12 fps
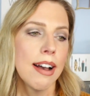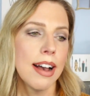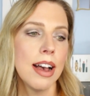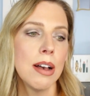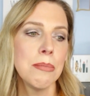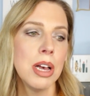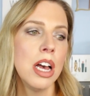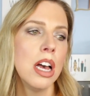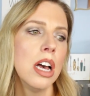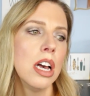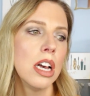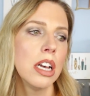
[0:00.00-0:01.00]
Um,
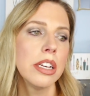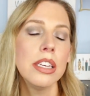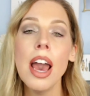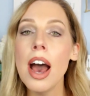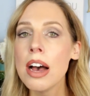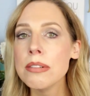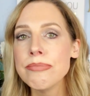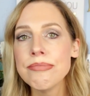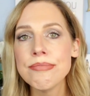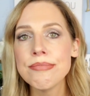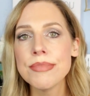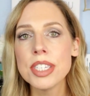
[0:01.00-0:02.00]
yeah,
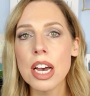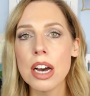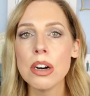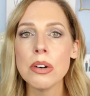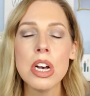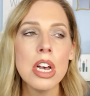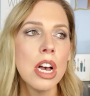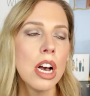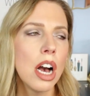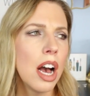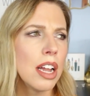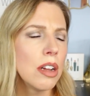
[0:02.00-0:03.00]
so
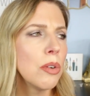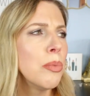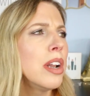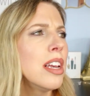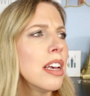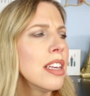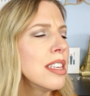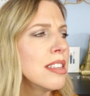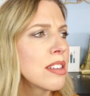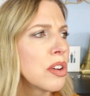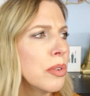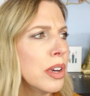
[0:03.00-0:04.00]
what is
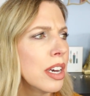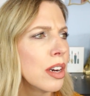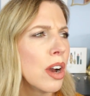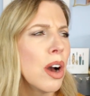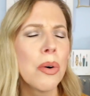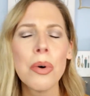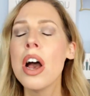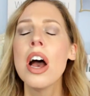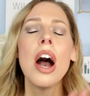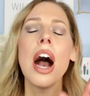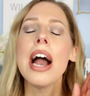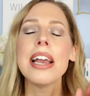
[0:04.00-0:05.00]
his career? Oh,
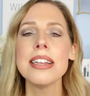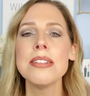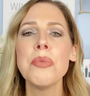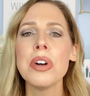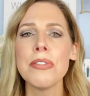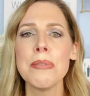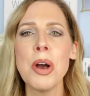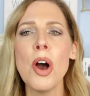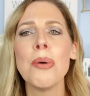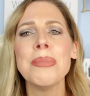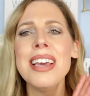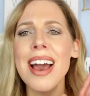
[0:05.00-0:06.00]
I can work from
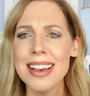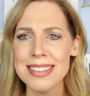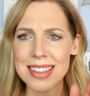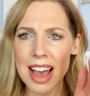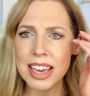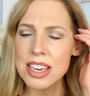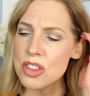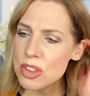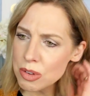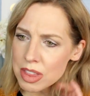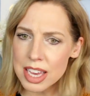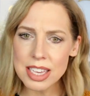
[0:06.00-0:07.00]
home. Yes, I can
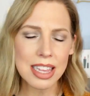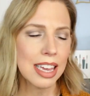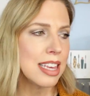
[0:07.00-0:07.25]
do this.